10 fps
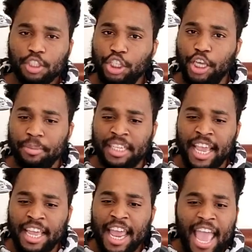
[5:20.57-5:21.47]
You know what I'm
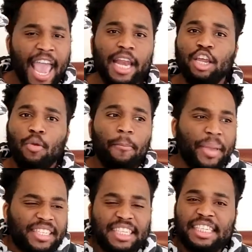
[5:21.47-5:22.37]
saying? And
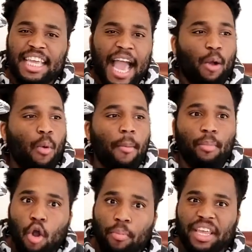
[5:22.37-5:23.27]
basically at one
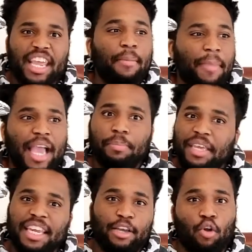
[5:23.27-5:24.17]
moment, it might
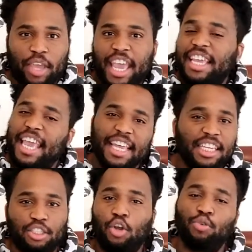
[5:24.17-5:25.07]
be like, okay,
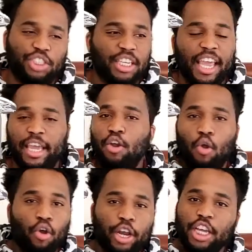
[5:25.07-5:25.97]
KD's the coach today
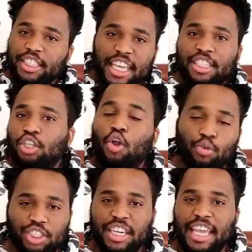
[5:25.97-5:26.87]
or Thing's the
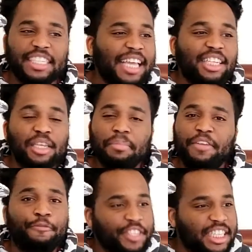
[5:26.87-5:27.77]
coach today. That doesn't
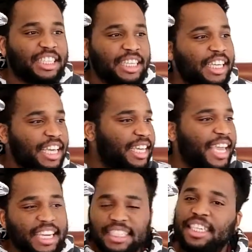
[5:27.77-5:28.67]
mean physically
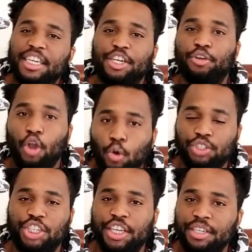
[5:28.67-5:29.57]
KD's sitting there
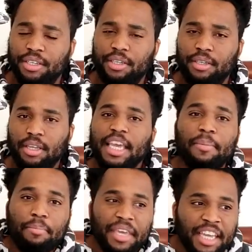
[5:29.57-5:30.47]
coaching.
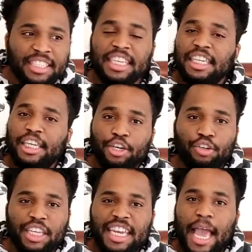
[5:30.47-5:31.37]
It means
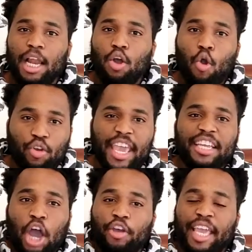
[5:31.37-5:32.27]
literally that,
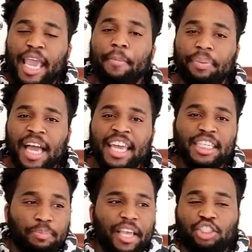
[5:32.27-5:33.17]
okay, our game plan
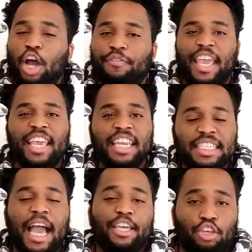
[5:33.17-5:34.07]
is based off
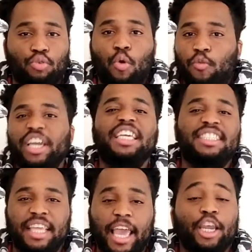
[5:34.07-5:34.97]
KD's IQ or what he
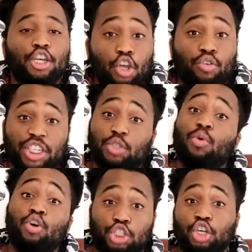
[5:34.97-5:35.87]
said. Yo, this is
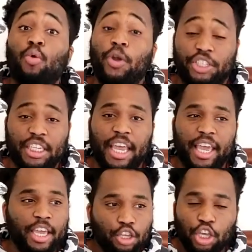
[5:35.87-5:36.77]
what was going to work
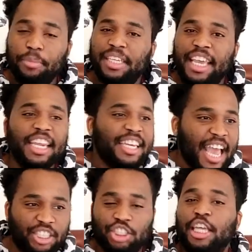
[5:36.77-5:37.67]
today. You know what I'm saying?
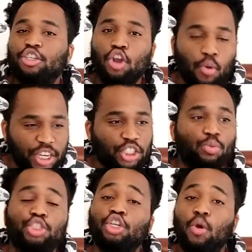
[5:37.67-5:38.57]
Nash is like, you know what? This is
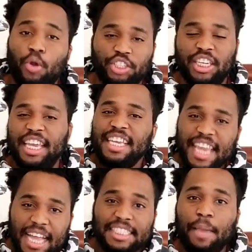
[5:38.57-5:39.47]
what's going to work today.
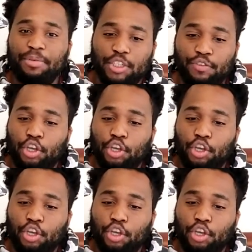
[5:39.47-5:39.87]
That type of stuff.